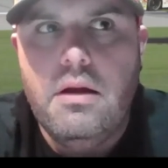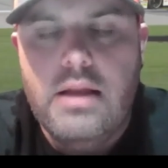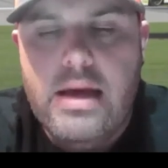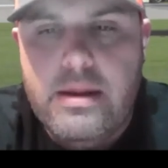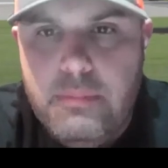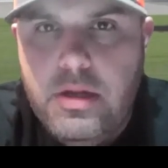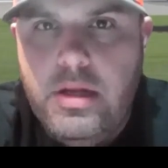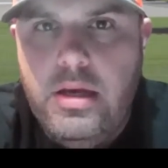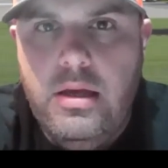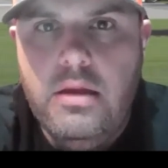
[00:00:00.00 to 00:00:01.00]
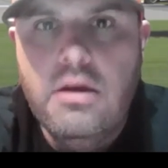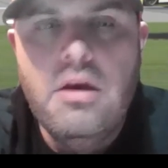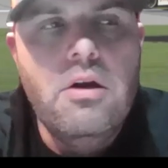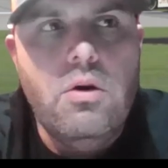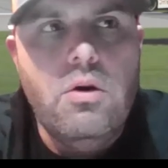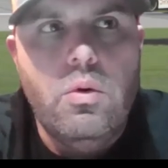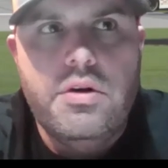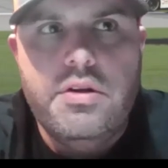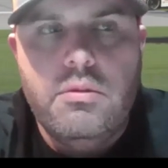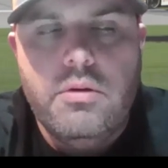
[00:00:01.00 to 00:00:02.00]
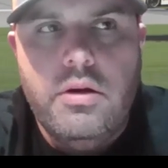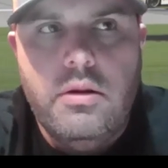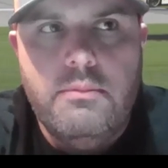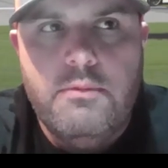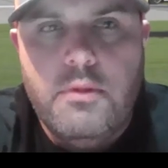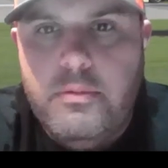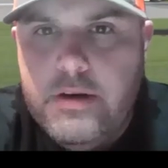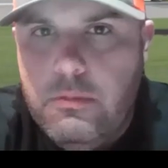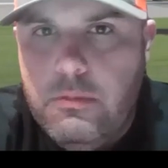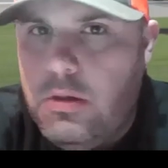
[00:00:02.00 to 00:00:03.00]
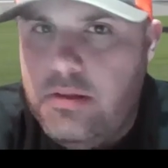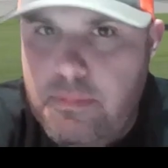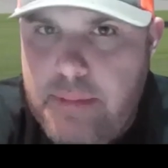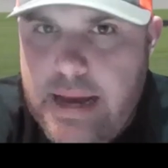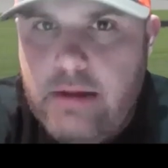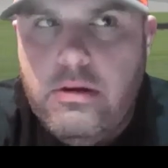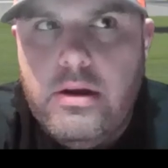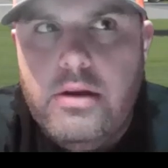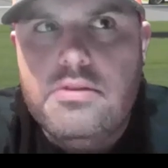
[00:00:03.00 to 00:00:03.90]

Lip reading: a lot of money or don't come from a very wealthy background.